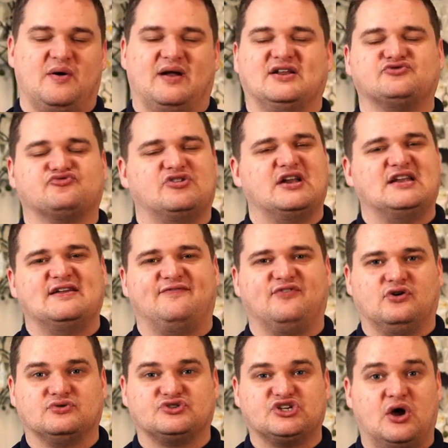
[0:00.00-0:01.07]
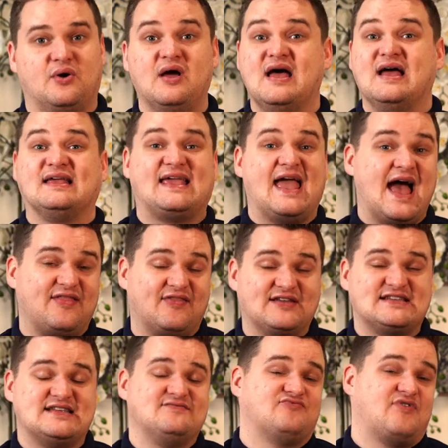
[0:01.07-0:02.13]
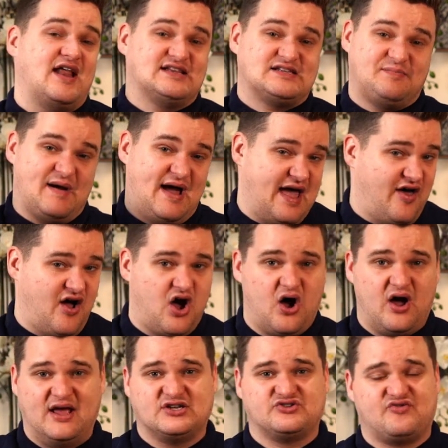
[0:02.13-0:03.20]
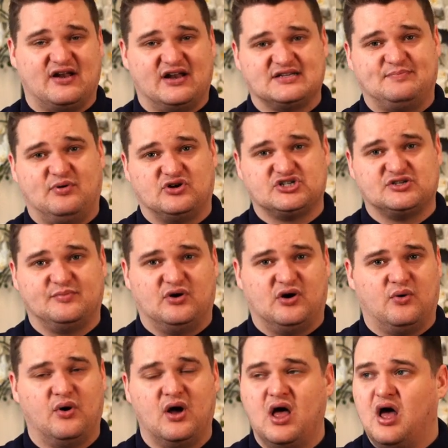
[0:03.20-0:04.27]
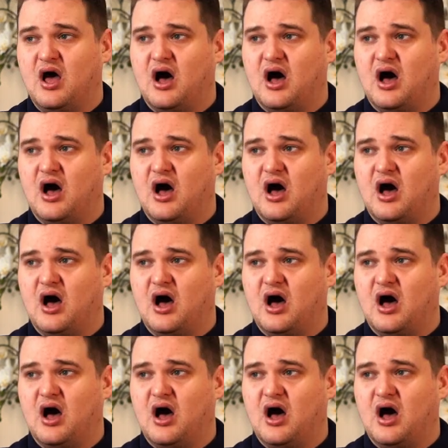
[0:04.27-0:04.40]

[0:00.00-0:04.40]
And it's really difficult. So get the rent to pay the highest rent as possible.